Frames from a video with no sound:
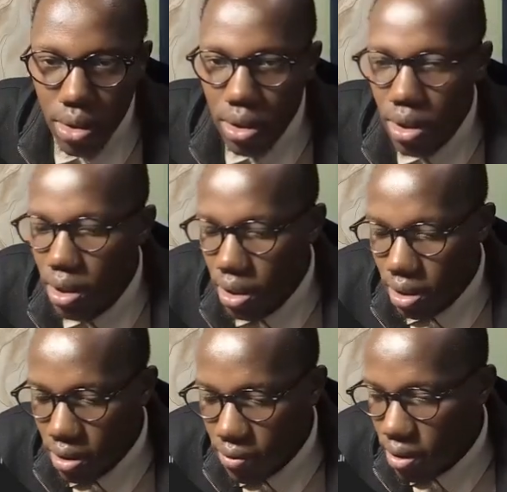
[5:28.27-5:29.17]
okay,
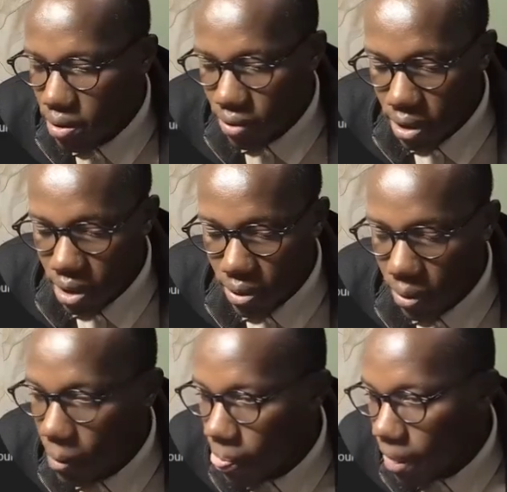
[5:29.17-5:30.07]
let it finish first.
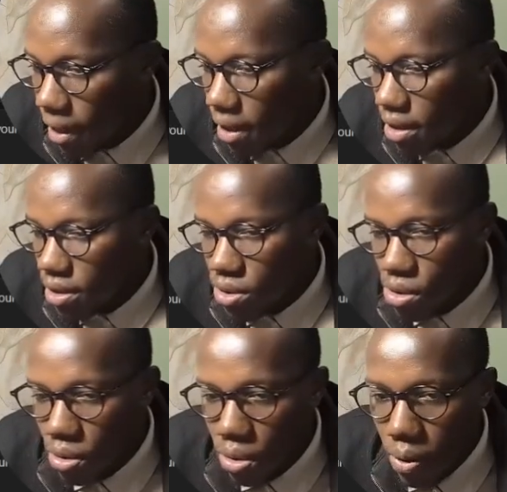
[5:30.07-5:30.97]

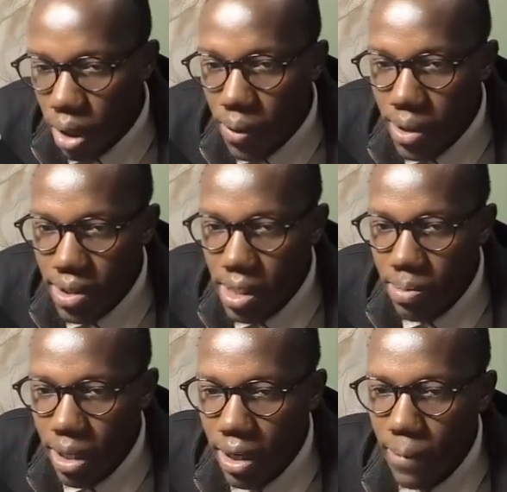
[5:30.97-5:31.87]
So we're working with
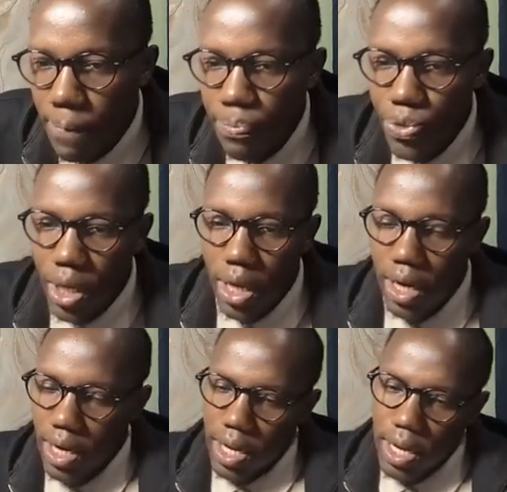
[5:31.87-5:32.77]
CMake,
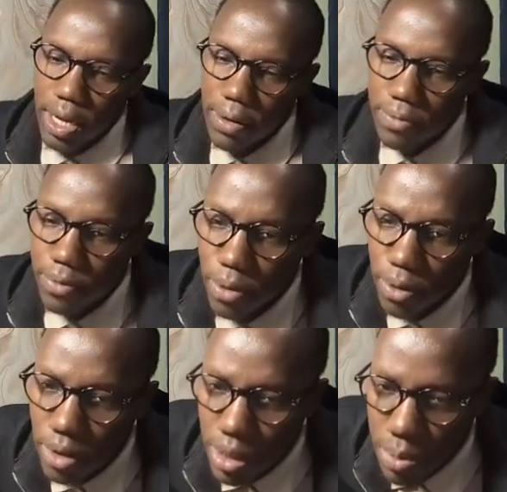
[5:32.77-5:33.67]
and
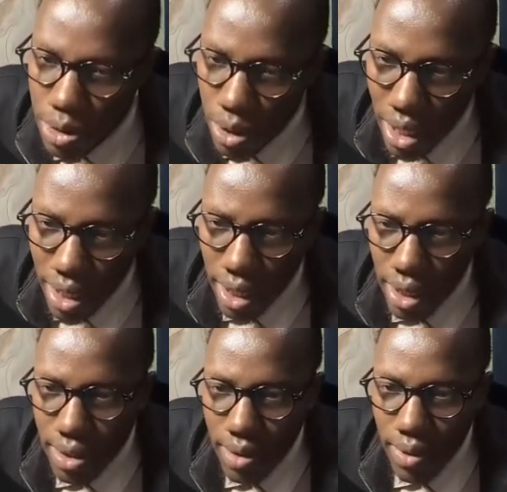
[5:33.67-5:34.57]
for this particular
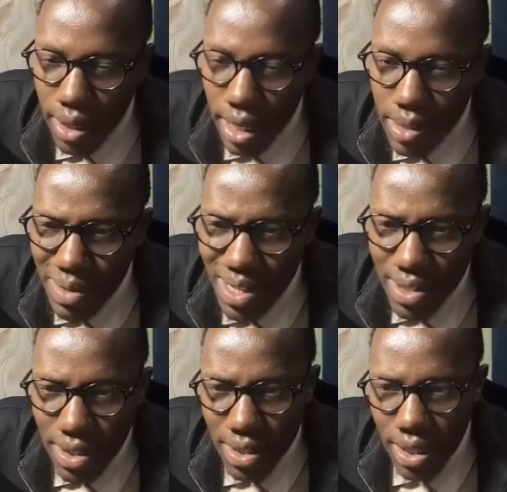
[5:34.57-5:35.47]
case, everything has
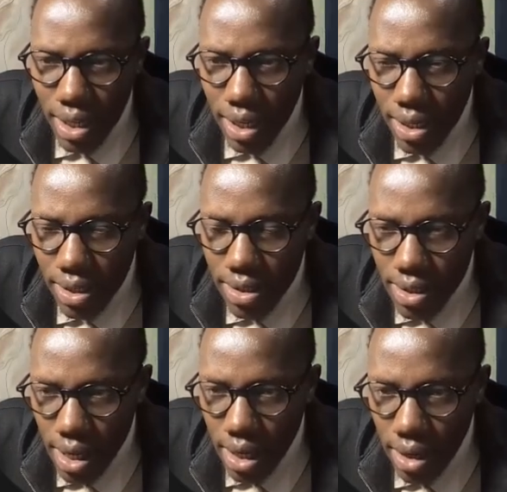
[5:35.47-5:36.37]
been tested
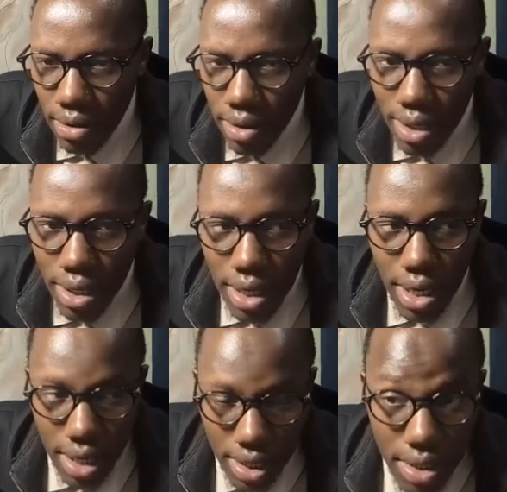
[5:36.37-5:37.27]
against
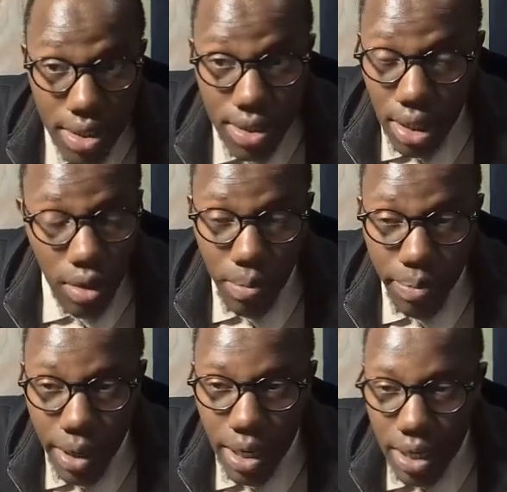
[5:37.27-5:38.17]
GCC
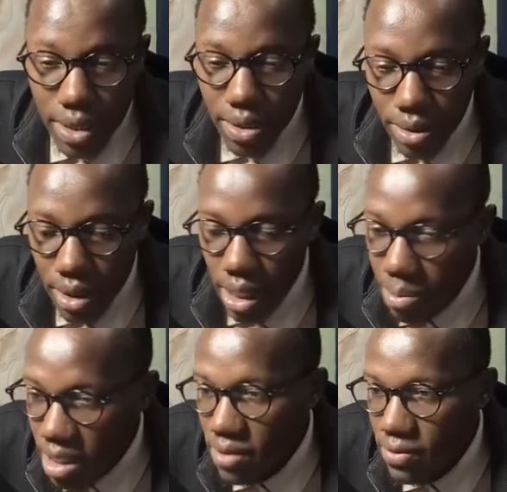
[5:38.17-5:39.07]
compilers, not
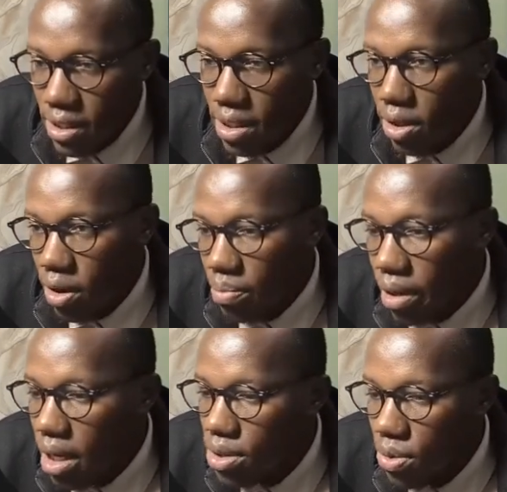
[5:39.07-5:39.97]
MSVC
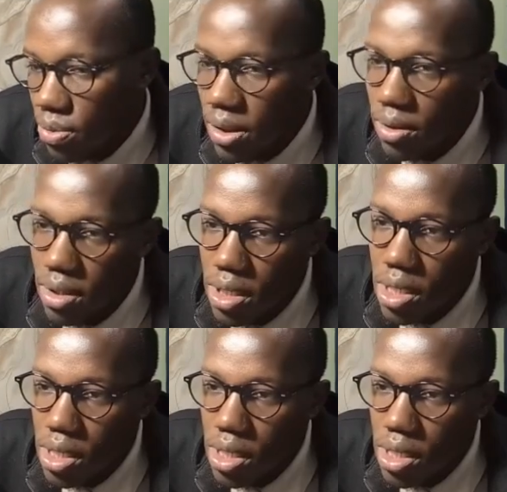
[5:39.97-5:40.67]
compilers on Windows.